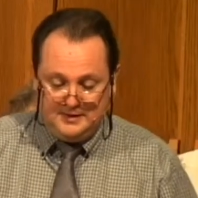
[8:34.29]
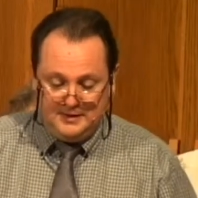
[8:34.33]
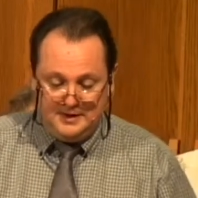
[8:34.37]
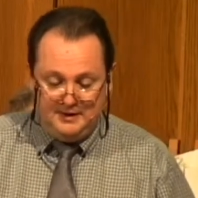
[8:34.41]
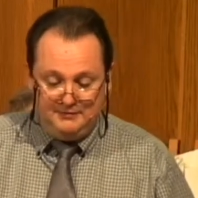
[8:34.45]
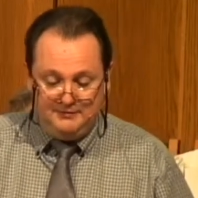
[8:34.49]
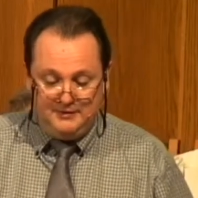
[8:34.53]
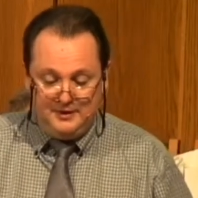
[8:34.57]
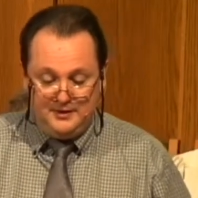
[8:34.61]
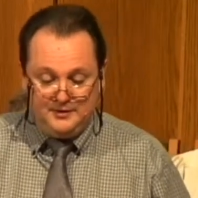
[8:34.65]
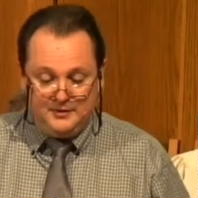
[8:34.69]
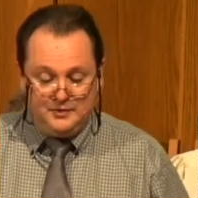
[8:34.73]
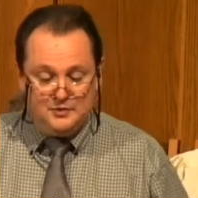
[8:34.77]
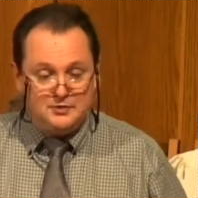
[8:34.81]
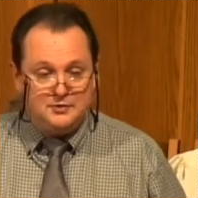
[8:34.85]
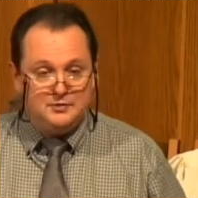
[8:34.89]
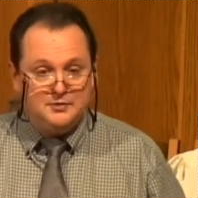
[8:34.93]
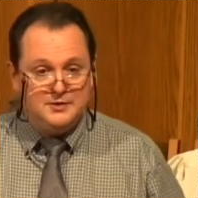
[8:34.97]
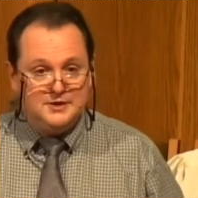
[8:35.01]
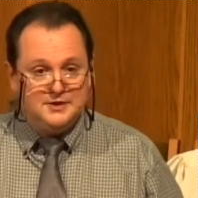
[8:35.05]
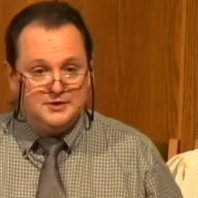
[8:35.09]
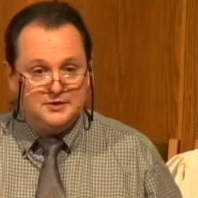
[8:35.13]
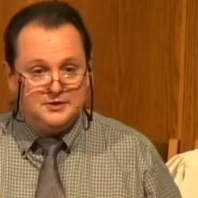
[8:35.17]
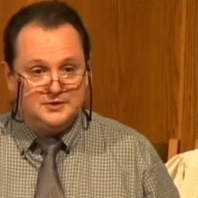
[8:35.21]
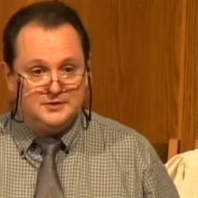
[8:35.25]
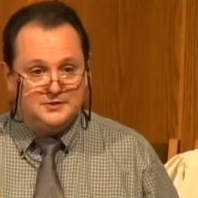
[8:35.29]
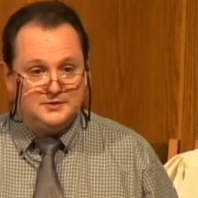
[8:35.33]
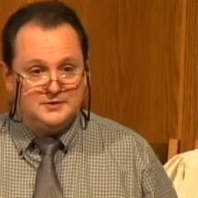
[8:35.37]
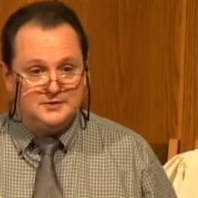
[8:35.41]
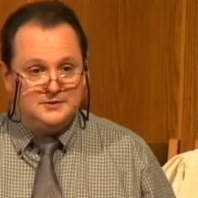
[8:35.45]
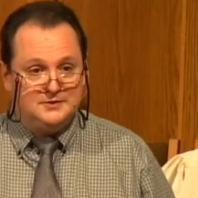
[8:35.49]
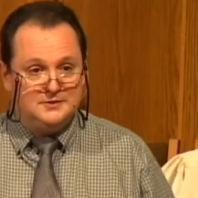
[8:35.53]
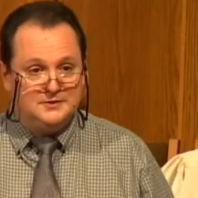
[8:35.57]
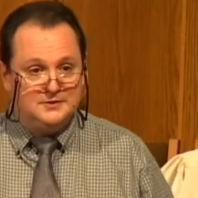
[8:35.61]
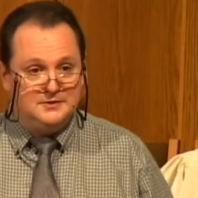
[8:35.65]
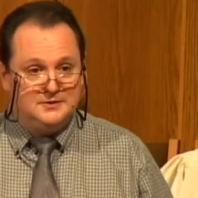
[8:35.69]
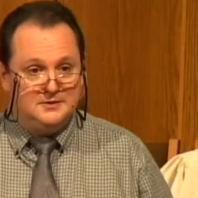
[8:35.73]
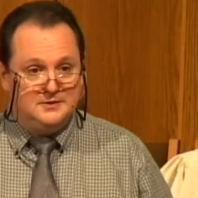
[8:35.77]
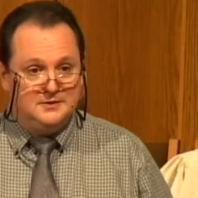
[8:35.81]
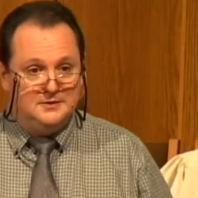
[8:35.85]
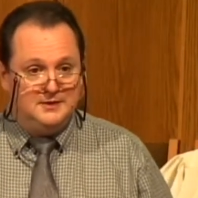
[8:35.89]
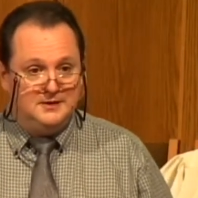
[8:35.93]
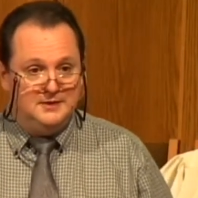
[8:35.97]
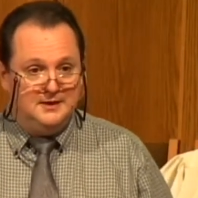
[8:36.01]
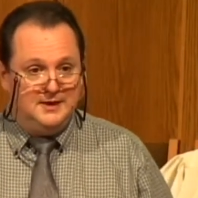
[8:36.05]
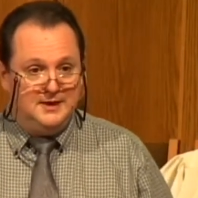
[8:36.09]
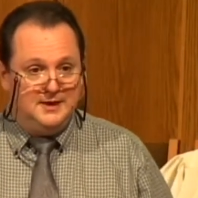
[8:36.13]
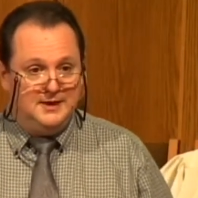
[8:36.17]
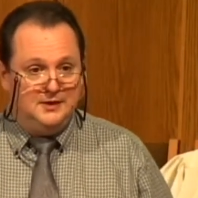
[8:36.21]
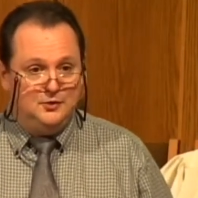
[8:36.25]
of other traditions
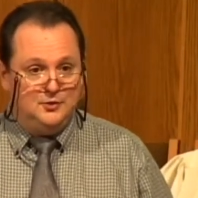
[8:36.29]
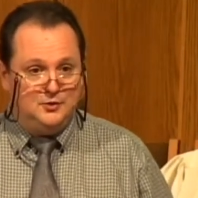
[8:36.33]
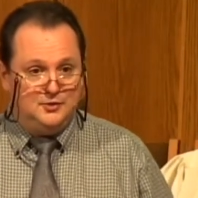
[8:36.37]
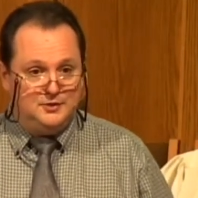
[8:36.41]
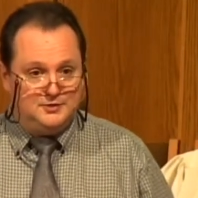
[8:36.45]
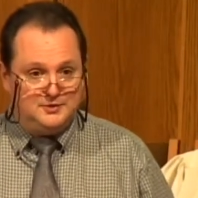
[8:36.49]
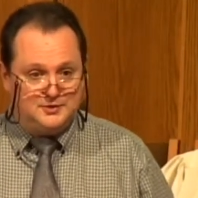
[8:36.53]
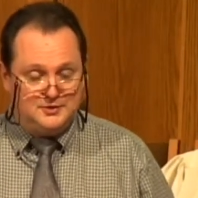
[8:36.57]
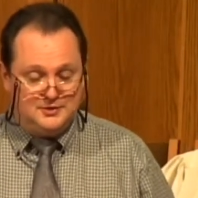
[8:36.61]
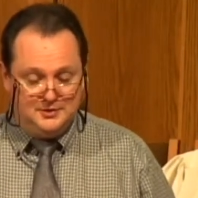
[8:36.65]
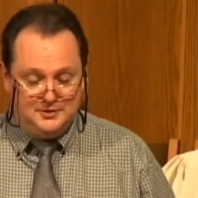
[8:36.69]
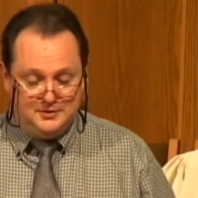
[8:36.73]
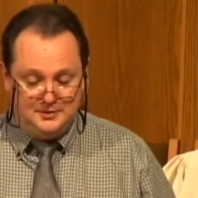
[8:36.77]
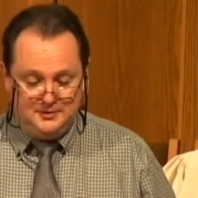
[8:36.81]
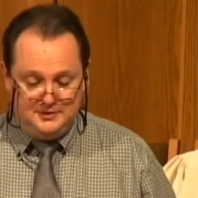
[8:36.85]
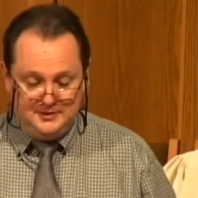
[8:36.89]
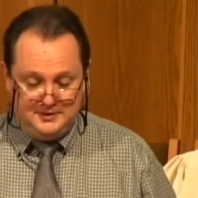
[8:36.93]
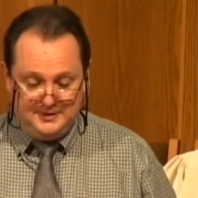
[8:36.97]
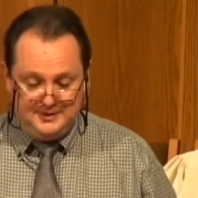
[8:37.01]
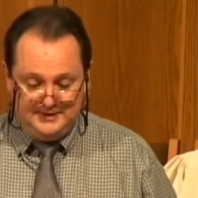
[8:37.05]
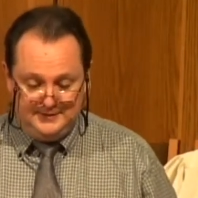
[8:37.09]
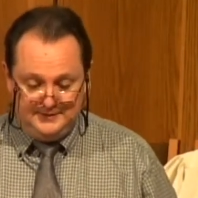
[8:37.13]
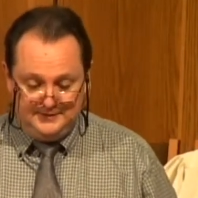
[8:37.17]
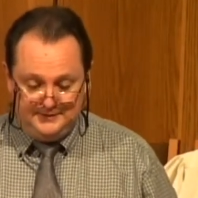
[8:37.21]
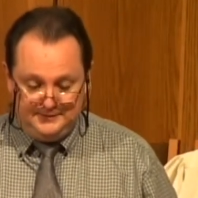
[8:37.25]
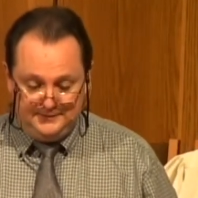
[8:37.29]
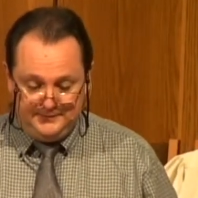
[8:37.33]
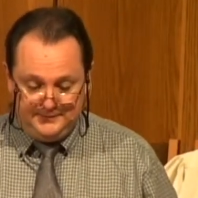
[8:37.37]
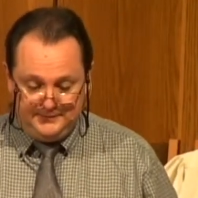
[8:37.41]
in Christian unity.